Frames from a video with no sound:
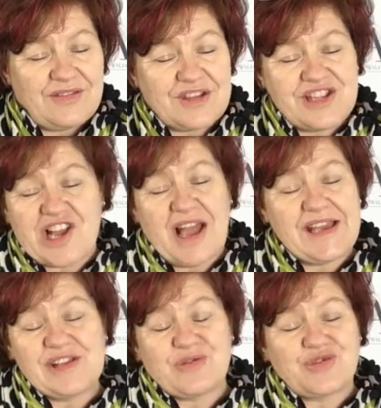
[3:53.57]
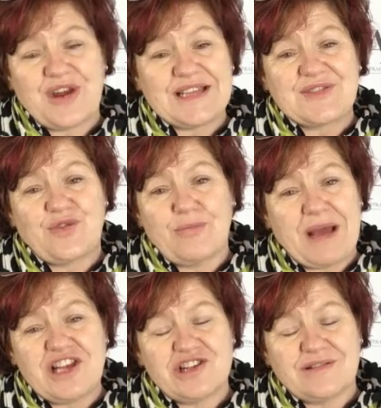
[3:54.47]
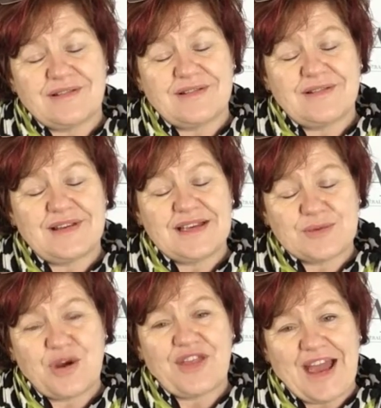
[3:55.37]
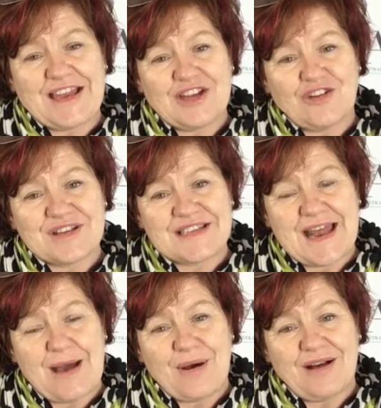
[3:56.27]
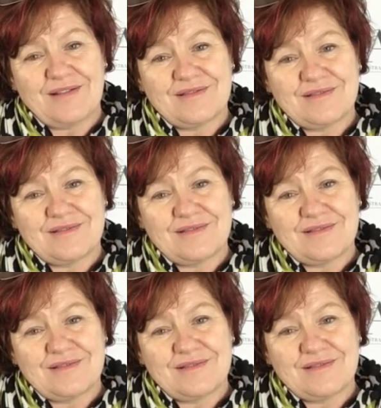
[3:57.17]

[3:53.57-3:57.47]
The change or transformation is worth $80 an hour.